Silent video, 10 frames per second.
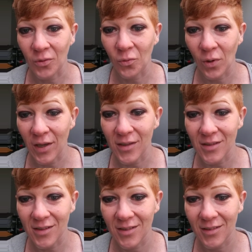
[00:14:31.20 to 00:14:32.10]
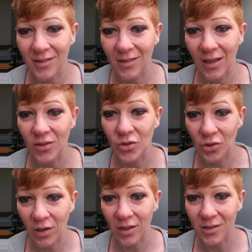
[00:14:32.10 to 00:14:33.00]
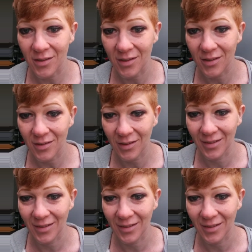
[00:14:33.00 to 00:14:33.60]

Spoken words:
rest and trust